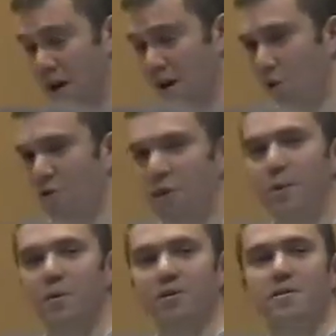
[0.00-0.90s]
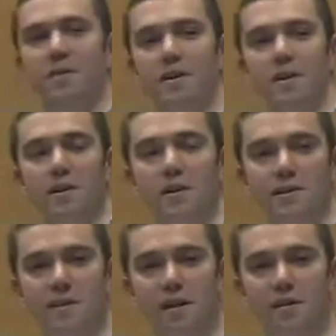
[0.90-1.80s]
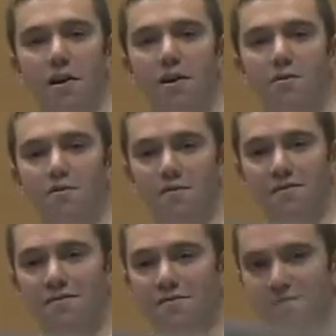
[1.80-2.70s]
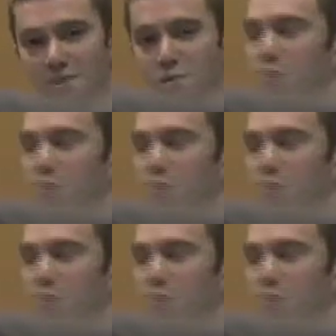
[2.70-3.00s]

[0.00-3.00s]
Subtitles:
already built a standalone social